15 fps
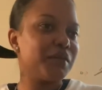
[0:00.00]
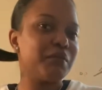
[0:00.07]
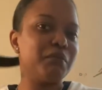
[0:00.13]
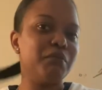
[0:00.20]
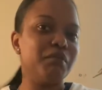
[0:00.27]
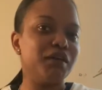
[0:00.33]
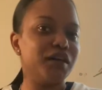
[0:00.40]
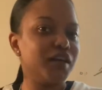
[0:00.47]

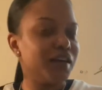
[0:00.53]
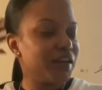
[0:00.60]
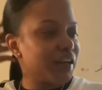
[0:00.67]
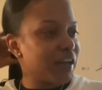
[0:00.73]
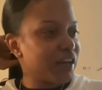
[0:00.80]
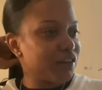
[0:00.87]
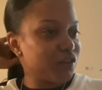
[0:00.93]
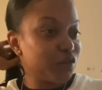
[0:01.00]
but
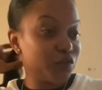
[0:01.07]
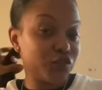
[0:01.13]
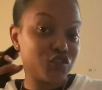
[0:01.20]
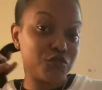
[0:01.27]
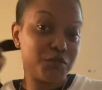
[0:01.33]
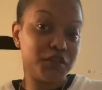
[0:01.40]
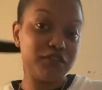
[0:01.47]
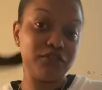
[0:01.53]
I can only
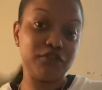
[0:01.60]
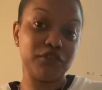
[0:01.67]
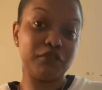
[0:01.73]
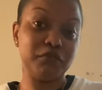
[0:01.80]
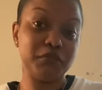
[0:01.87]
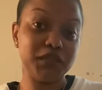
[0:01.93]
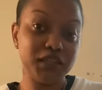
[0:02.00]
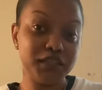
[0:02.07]
speak for
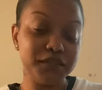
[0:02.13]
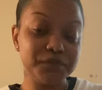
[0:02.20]
me.